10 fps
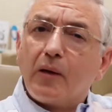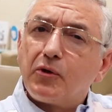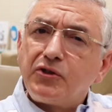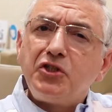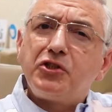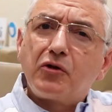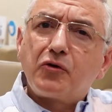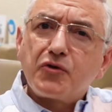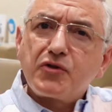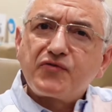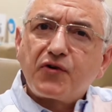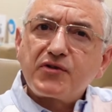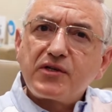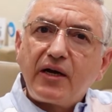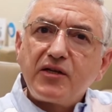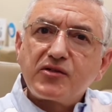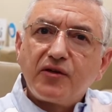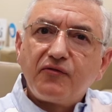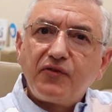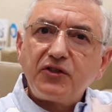Potential causes for sinus
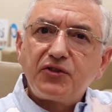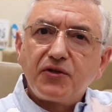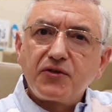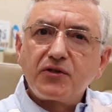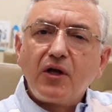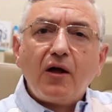infections